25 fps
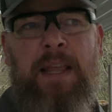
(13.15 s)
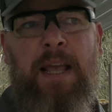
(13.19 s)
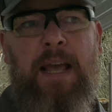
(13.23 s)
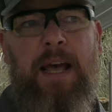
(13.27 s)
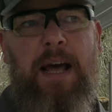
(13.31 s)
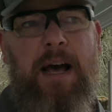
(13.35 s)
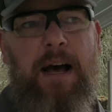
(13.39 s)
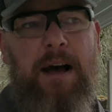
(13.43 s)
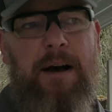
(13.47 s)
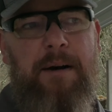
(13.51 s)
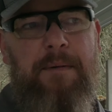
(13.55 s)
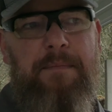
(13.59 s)

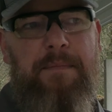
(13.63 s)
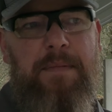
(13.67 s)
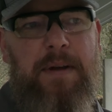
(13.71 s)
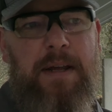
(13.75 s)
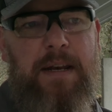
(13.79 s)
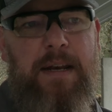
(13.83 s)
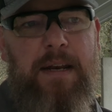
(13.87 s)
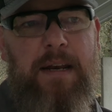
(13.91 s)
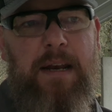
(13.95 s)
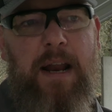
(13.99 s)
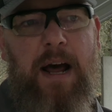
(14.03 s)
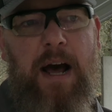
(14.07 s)

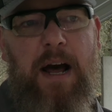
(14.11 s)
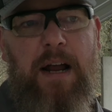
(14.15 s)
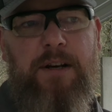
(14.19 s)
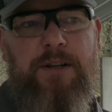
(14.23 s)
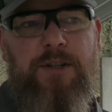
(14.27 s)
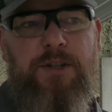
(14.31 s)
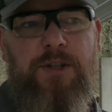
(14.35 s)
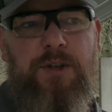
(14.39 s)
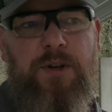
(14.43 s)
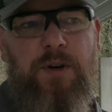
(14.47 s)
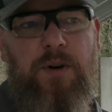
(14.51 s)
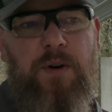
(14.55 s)

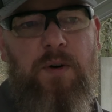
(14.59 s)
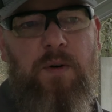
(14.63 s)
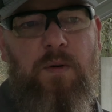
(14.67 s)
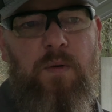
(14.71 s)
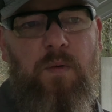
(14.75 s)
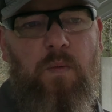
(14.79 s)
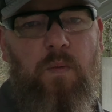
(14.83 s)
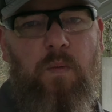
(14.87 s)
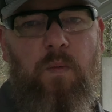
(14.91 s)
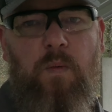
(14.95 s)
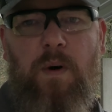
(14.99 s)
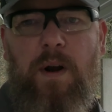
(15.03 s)
Not
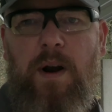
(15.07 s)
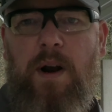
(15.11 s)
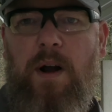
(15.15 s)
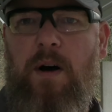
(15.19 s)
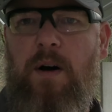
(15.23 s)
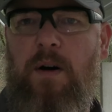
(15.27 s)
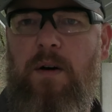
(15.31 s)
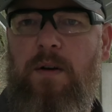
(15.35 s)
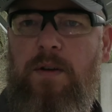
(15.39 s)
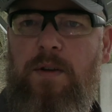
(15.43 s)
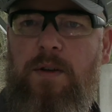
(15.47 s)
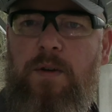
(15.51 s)
sure what
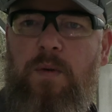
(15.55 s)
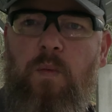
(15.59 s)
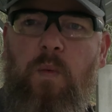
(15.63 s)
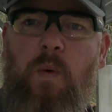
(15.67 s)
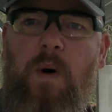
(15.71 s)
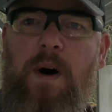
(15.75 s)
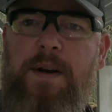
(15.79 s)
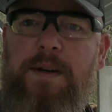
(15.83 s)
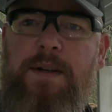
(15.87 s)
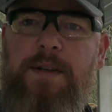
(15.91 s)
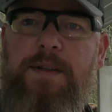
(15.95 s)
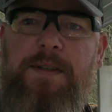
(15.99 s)
all you
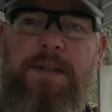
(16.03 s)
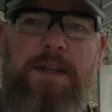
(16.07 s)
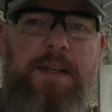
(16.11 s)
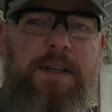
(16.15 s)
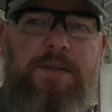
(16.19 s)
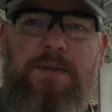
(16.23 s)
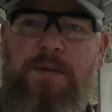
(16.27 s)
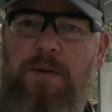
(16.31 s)
want to see,